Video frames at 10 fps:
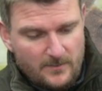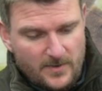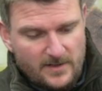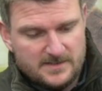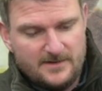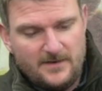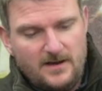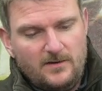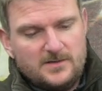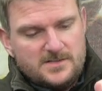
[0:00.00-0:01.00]
because I've
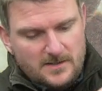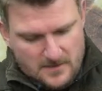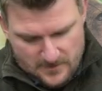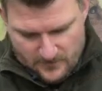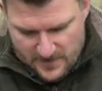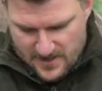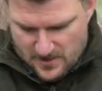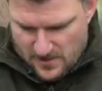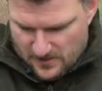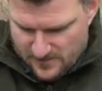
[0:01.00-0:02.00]
now got to
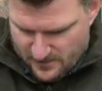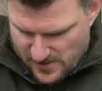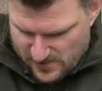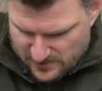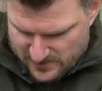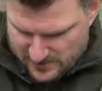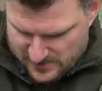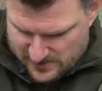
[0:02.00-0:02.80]
recock the bolt,